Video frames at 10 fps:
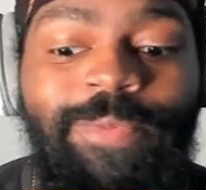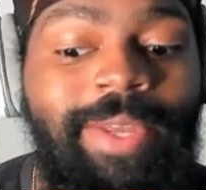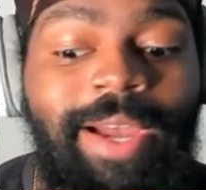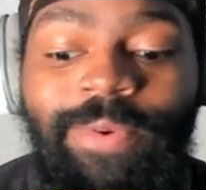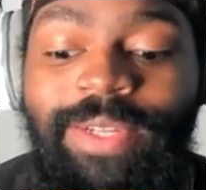we
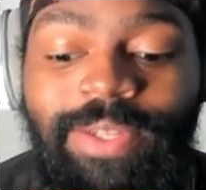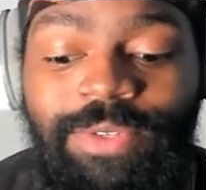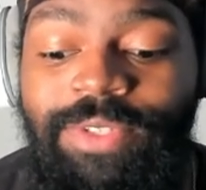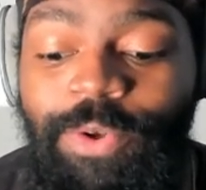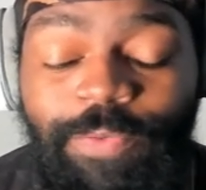already know
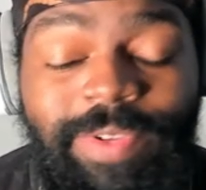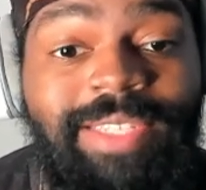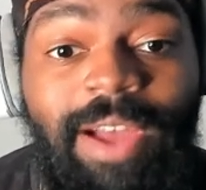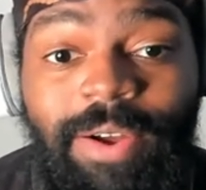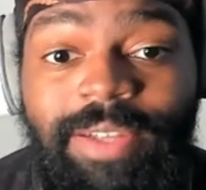Snow finna
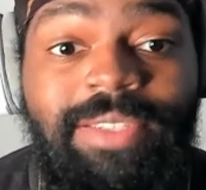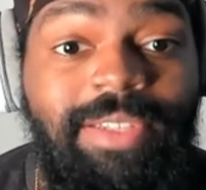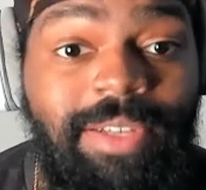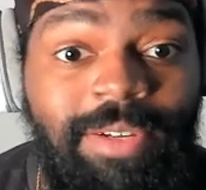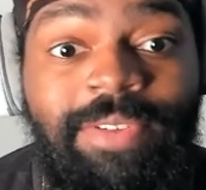talk her
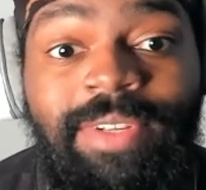stuff.